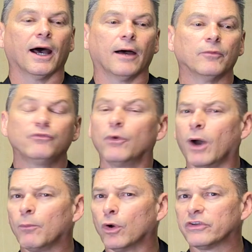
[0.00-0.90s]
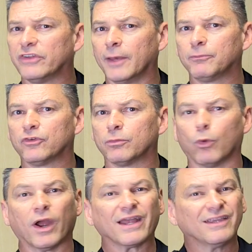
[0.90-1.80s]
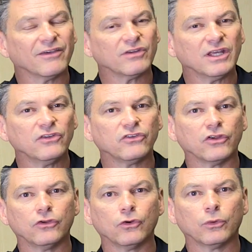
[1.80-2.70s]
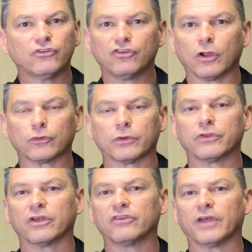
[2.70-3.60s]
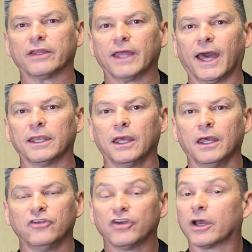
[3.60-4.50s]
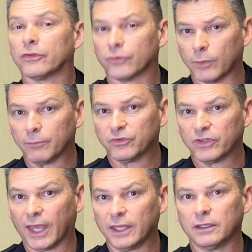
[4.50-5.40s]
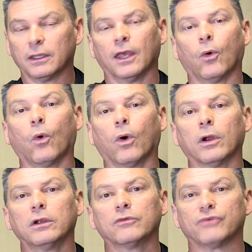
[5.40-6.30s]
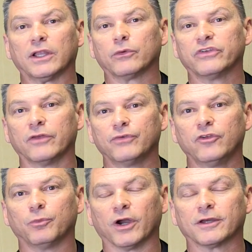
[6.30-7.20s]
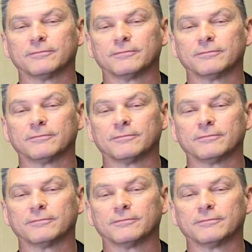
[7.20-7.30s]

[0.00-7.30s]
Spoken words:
If you want more tips, more activities to do with children, things like that, check out the website or follow us on Facebook.